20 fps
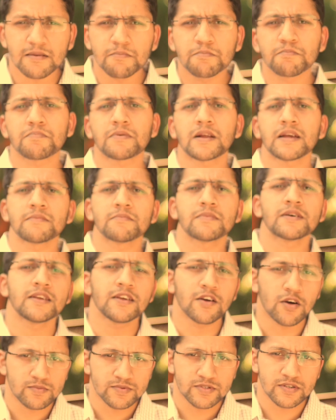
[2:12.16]
the
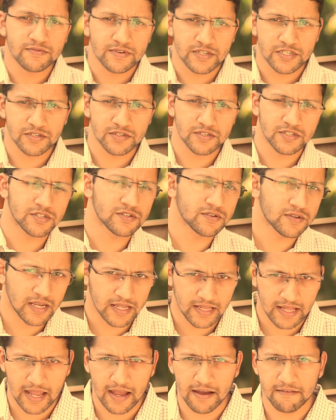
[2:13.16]
primary observations you
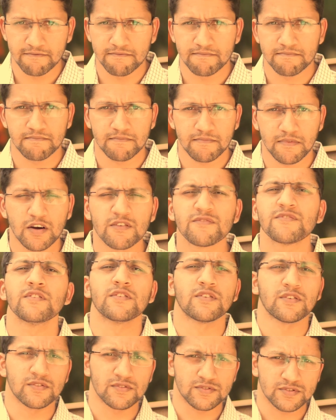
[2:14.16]
can have of
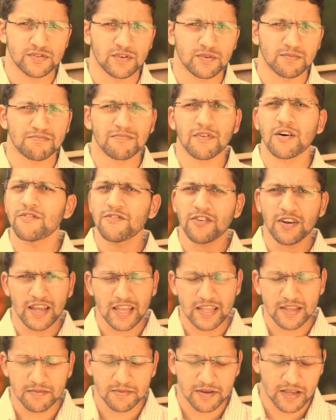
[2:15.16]
your horoscope or for
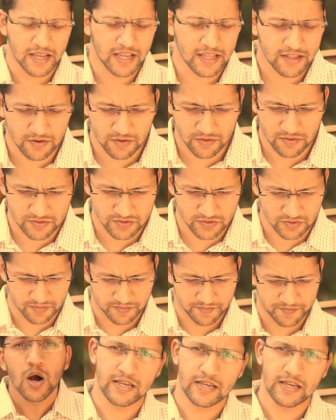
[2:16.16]
any horoscope.